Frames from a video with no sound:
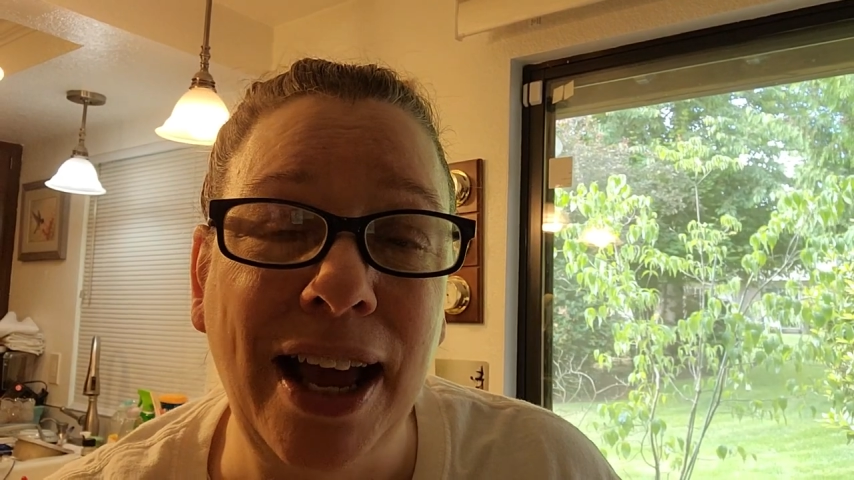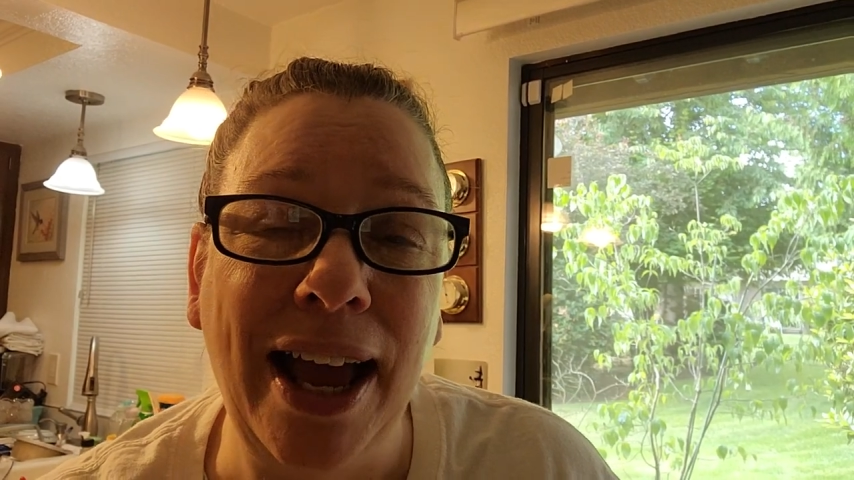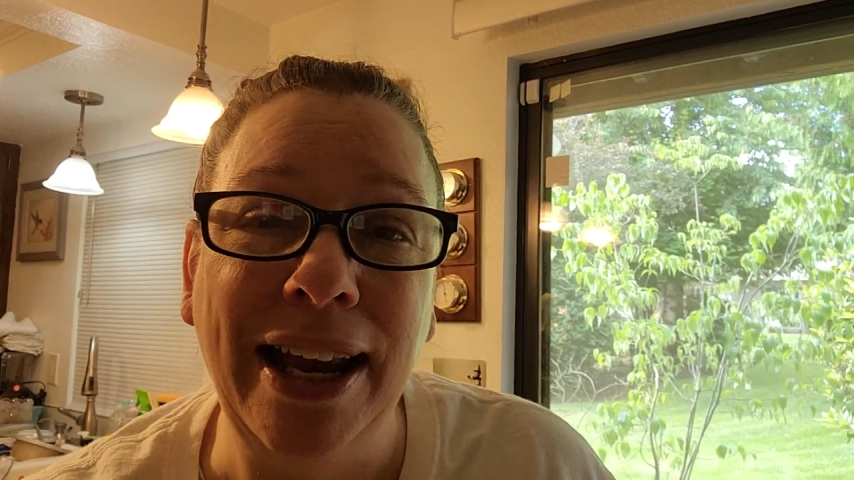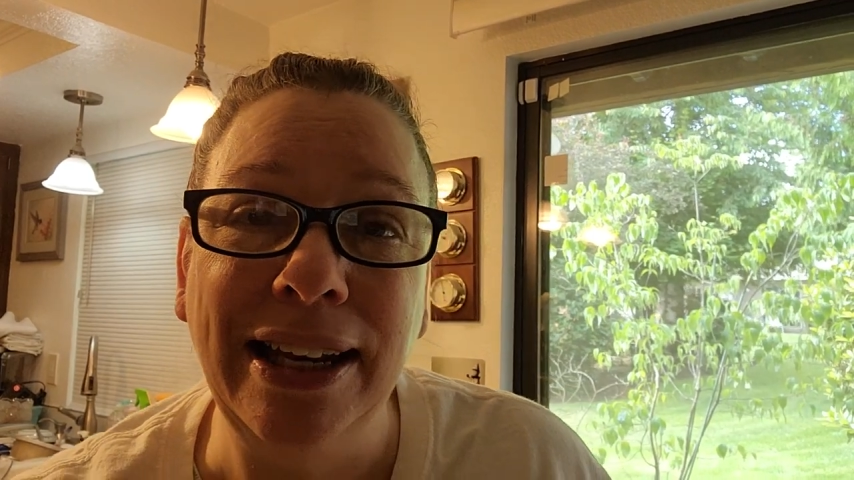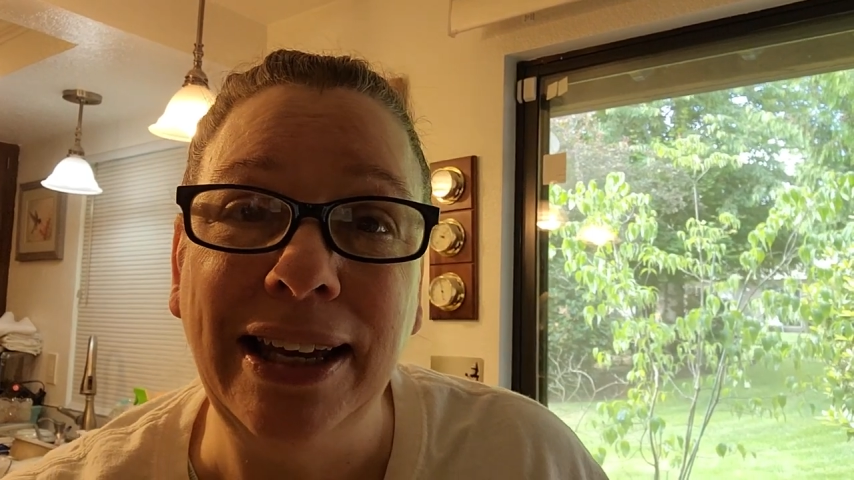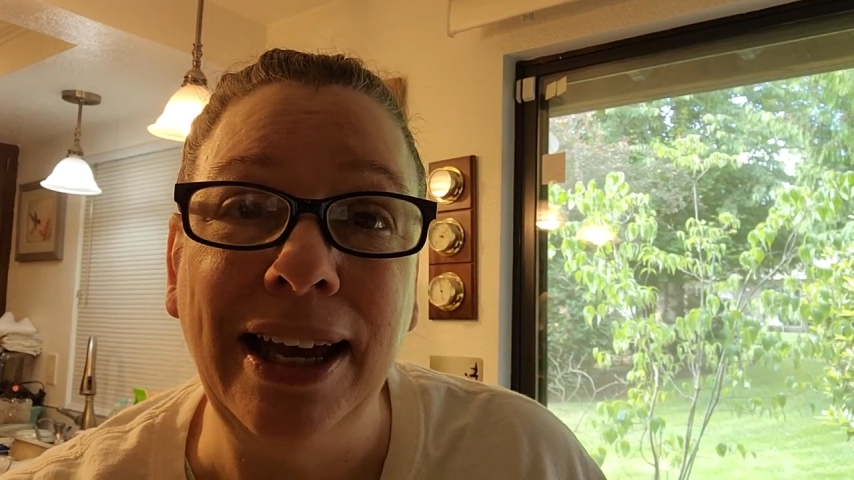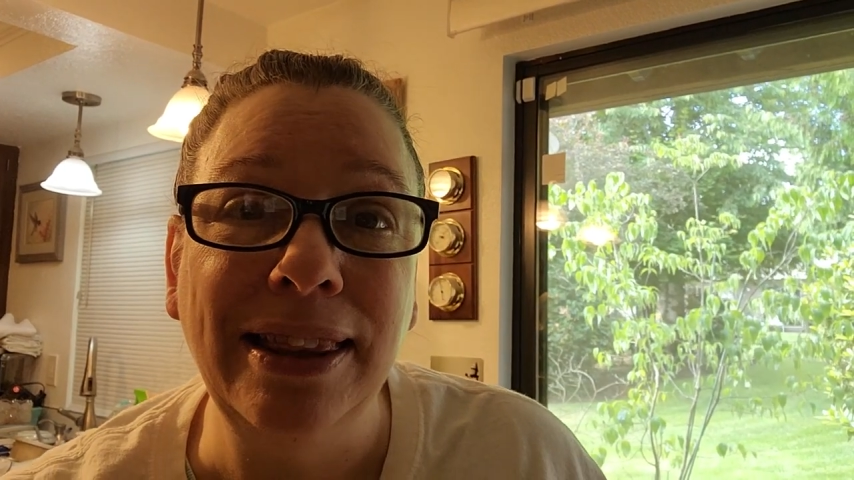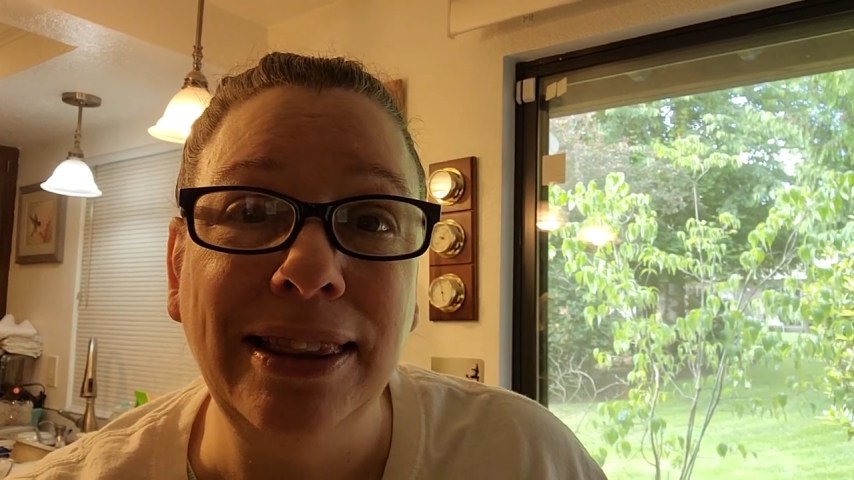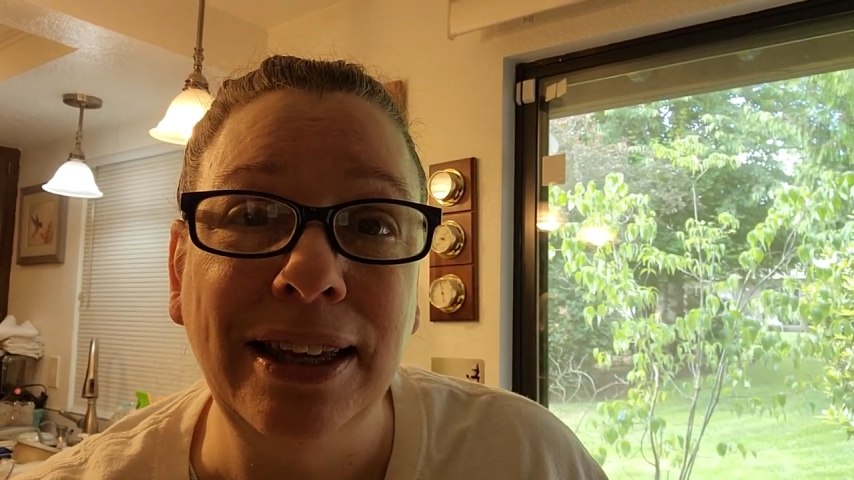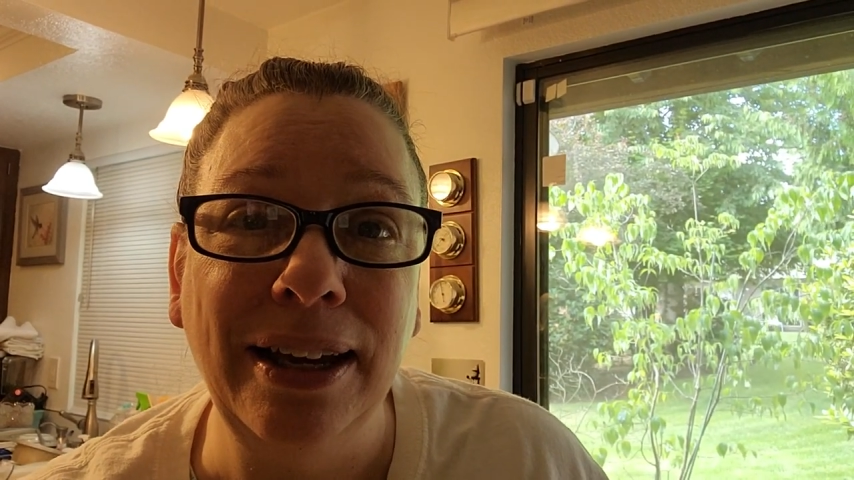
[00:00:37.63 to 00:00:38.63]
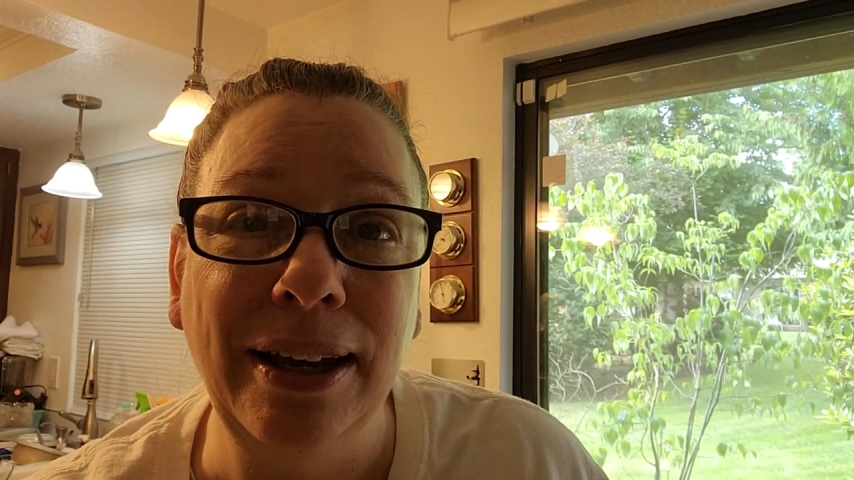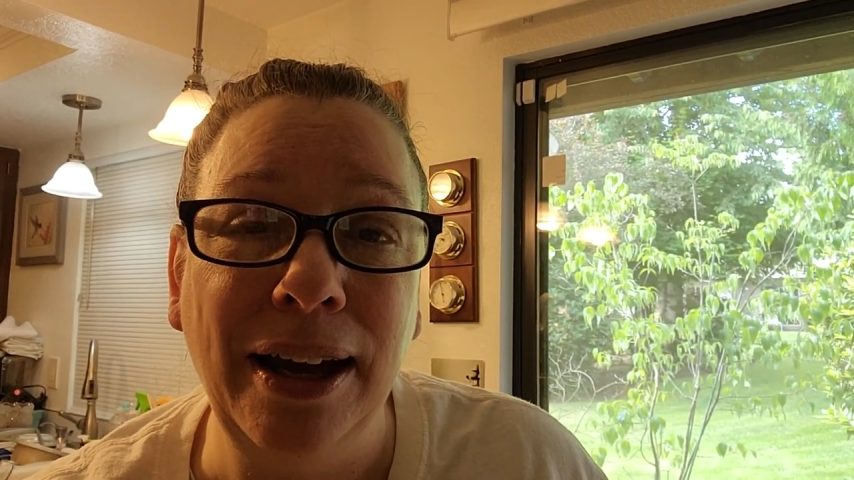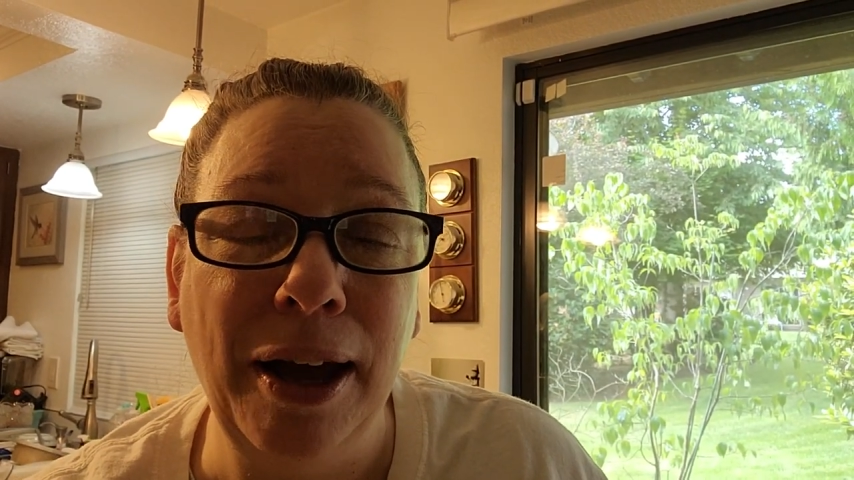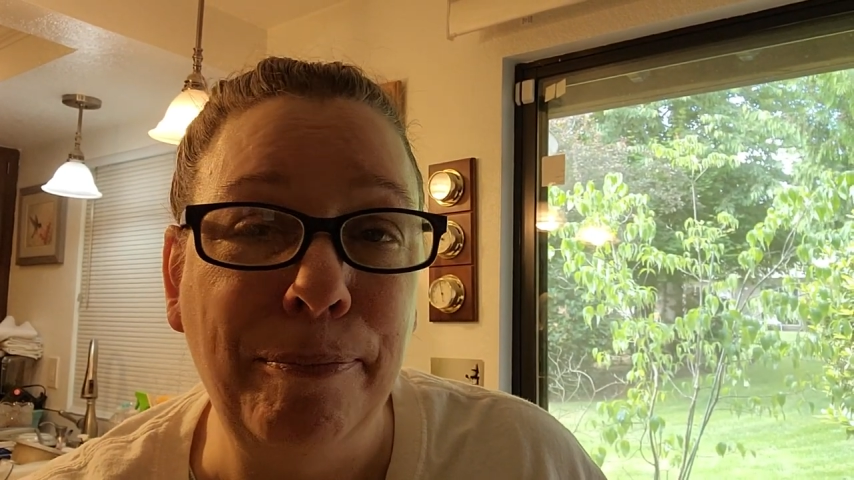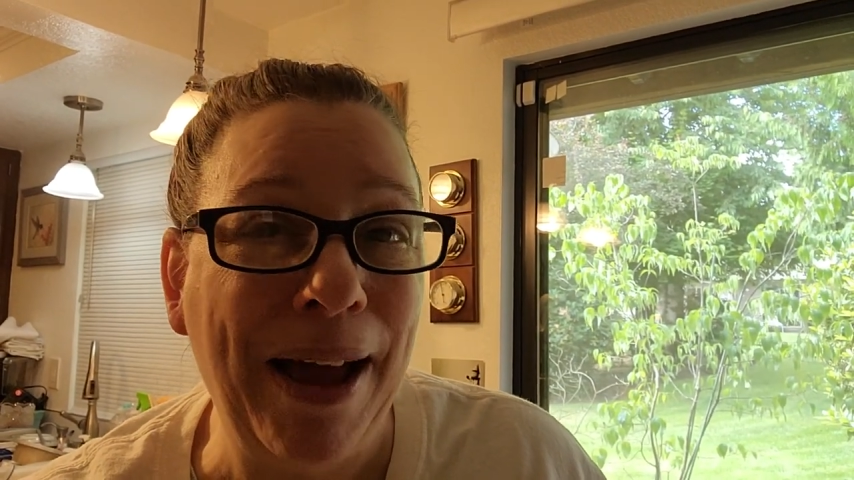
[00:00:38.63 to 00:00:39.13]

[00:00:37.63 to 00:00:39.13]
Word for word: and get the uh,